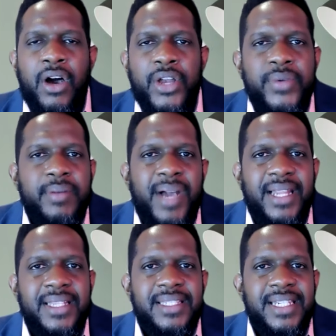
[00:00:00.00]
how do we
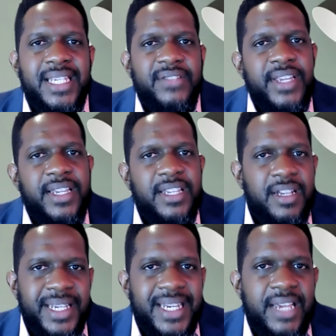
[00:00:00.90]
balance the need for
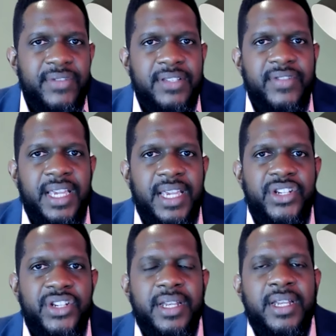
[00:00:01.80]
economic
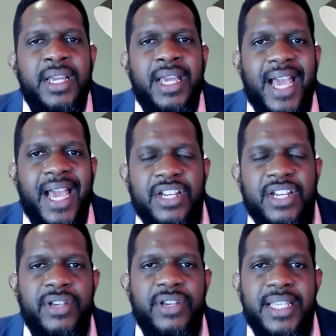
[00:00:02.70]
diversification and
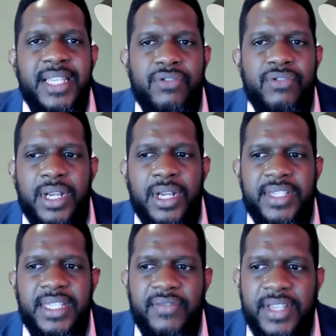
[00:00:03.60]
increasing role
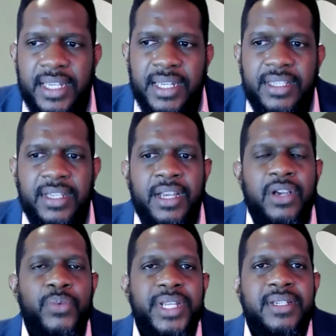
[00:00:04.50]
of services
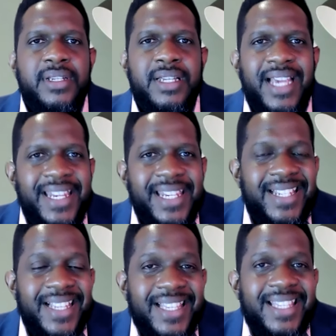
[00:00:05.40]
with a need
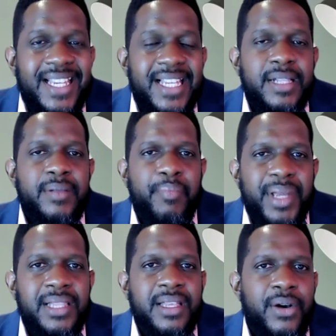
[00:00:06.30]
to still
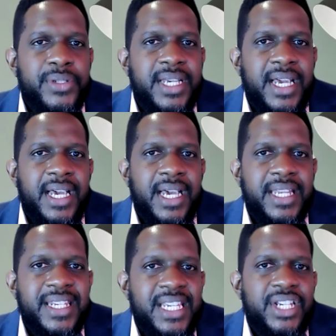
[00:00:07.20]
build out a, a
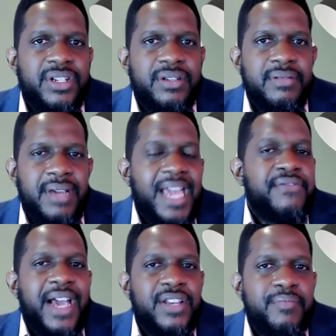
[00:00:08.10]
niche high
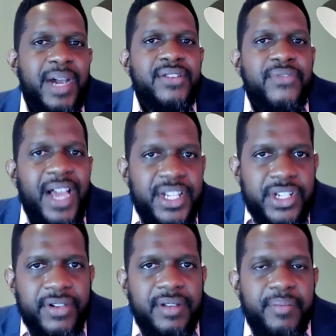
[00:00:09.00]
value
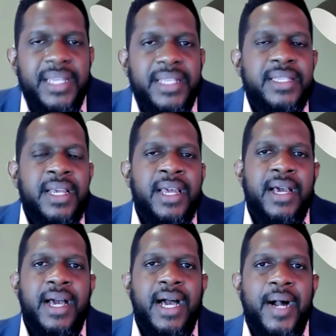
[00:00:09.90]
manufacturing base
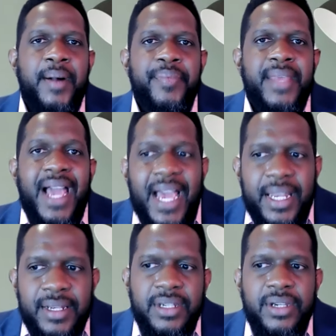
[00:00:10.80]
um,
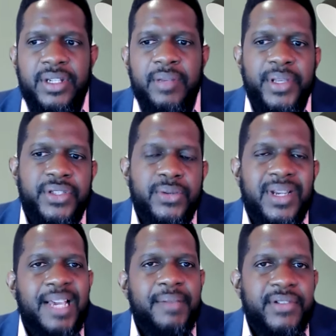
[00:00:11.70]
and to, to, pursue
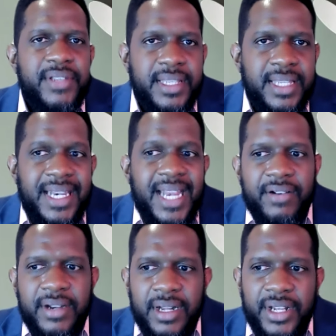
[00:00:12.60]
climate resistant
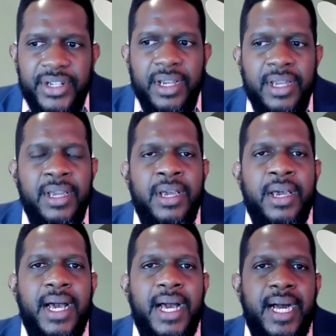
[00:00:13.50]
agriculture.
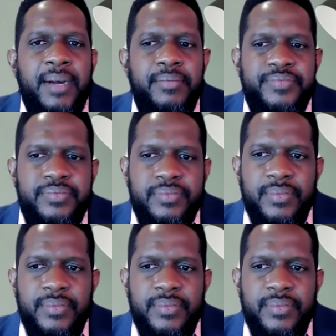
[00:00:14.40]
Um,